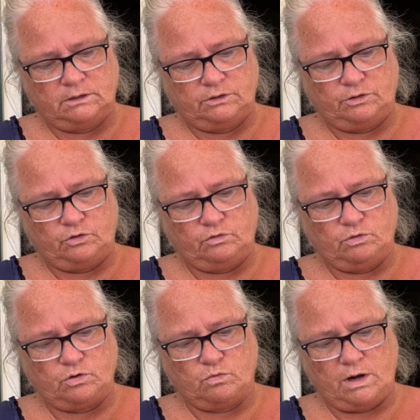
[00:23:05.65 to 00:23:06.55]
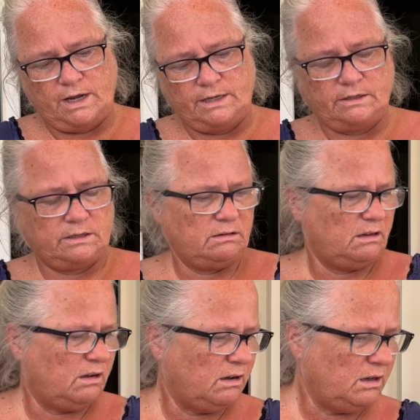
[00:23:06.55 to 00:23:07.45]
2 more white.
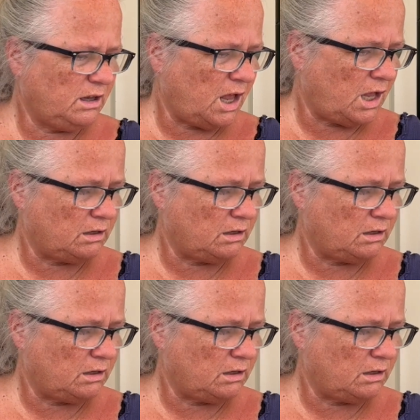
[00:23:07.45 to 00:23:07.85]
Yeah.